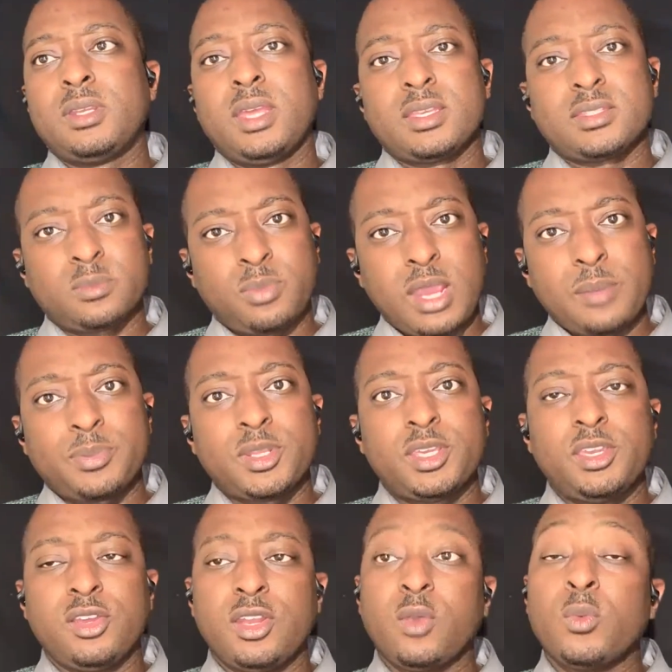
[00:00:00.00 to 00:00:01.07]
That's the property
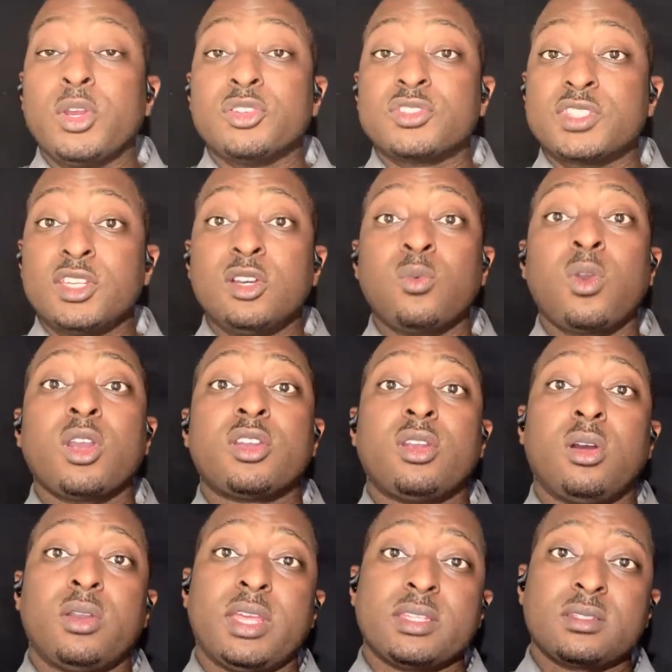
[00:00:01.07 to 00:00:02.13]
here that we're still working
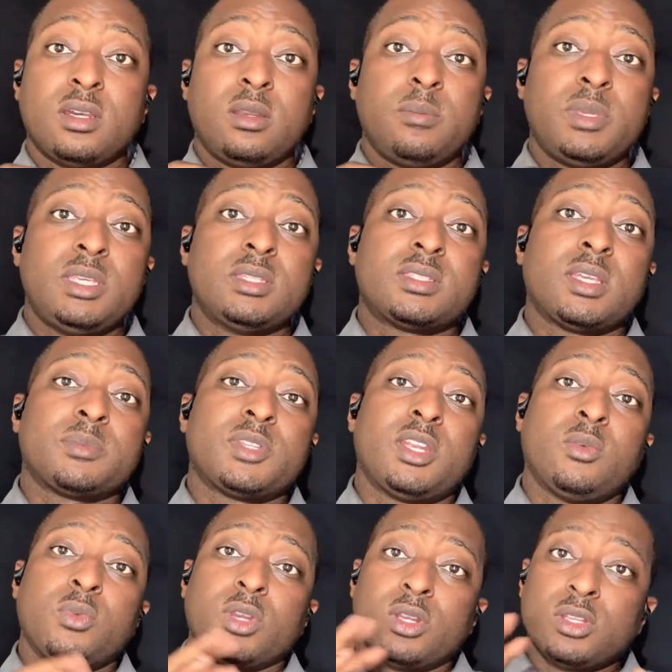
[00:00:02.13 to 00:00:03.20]
on. That's going to be something
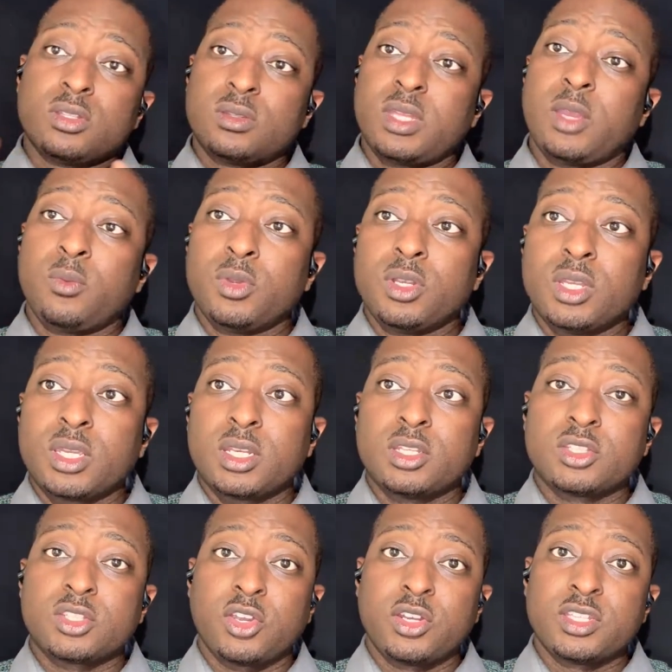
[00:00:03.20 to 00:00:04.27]
that we're looking to
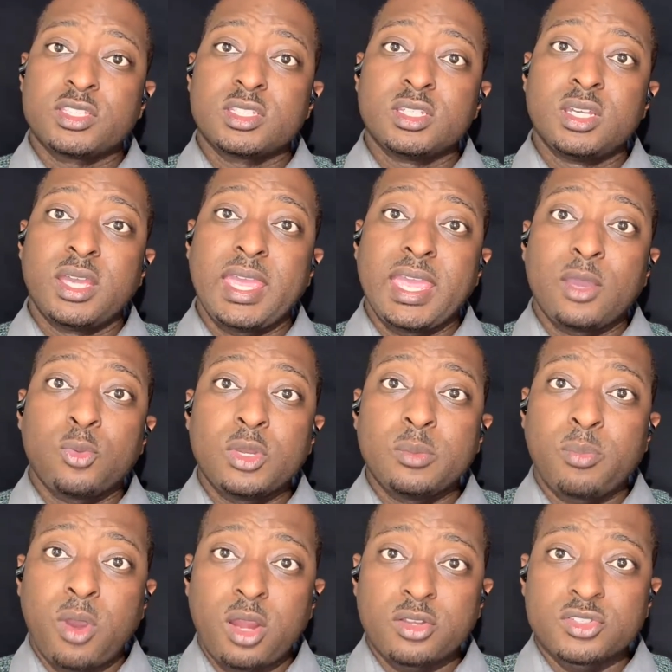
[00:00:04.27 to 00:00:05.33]
turn into an equity
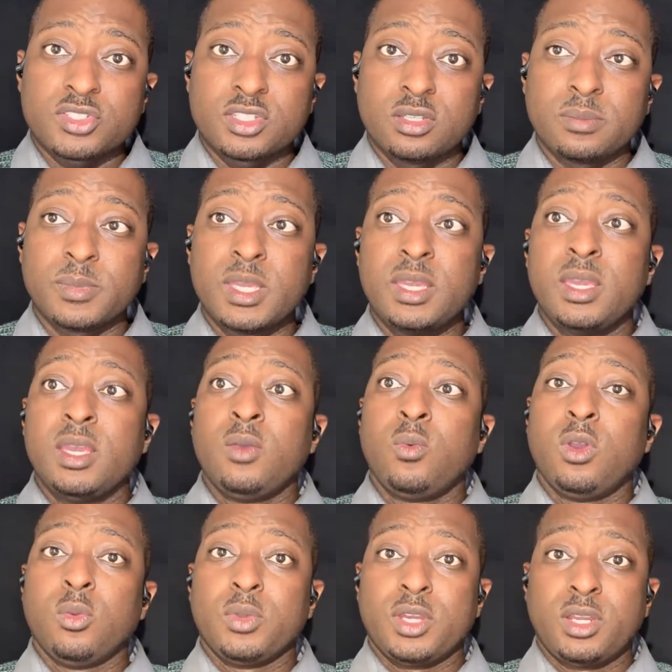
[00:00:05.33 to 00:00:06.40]
partnership
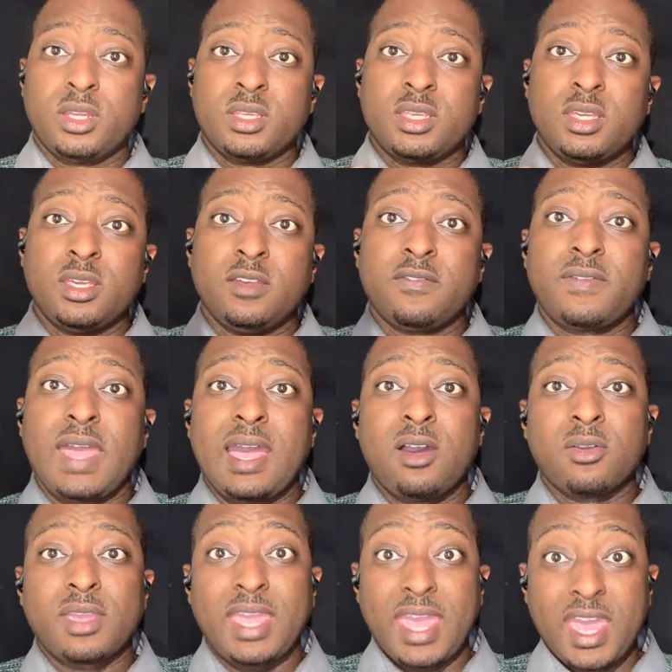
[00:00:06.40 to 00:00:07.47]
where we're going to give
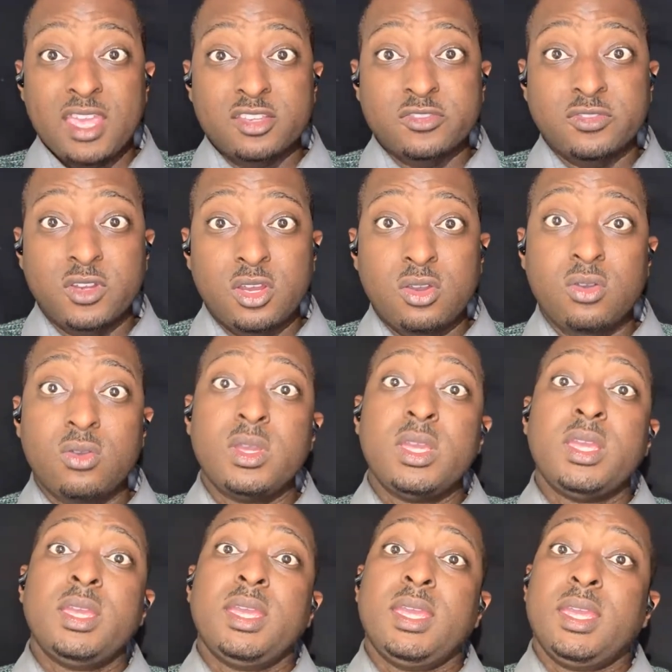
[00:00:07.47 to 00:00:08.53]
out cash flow
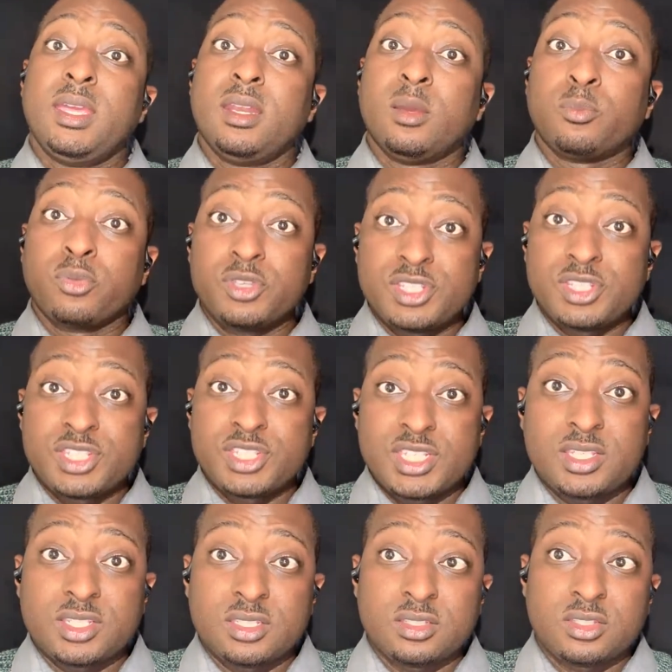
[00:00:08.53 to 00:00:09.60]
and
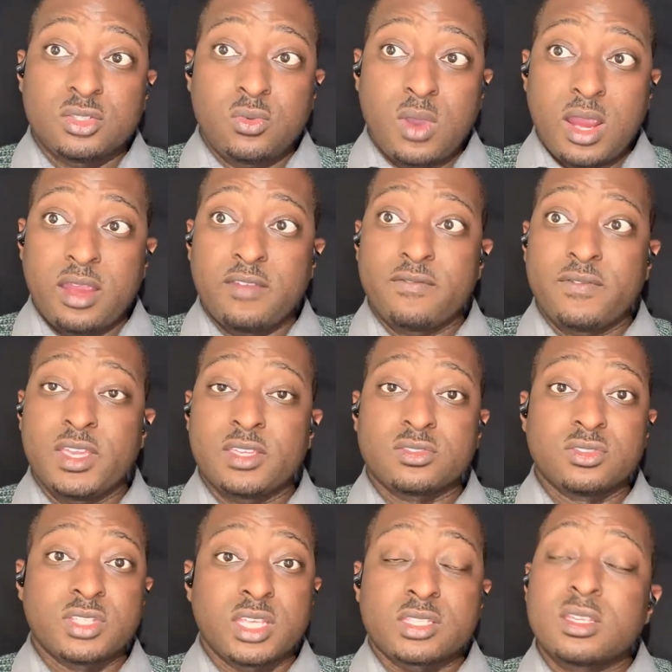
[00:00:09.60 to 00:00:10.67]
appreciation to our
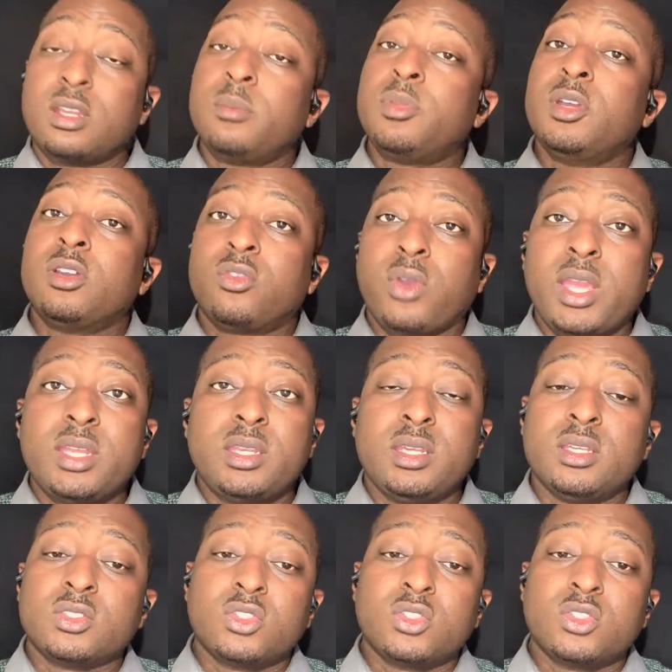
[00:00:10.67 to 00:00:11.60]
investors. That's going to be a great deal.